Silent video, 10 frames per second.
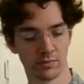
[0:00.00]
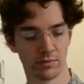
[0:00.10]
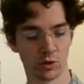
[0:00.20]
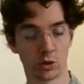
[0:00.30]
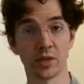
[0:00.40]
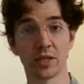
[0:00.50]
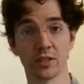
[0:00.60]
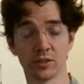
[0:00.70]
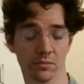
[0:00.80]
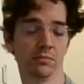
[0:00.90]
The trick
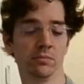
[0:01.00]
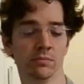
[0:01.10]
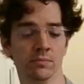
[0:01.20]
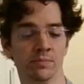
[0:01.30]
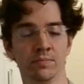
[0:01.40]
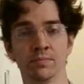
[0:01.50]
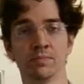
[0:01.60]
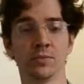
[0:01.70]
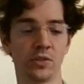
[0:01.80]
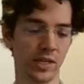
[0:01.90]
is
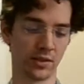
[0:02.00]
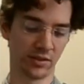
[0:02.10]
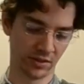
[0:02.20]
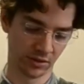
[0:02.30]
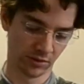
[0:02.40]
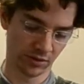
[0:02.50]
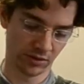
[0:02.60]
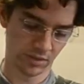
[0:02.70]
to take the scissors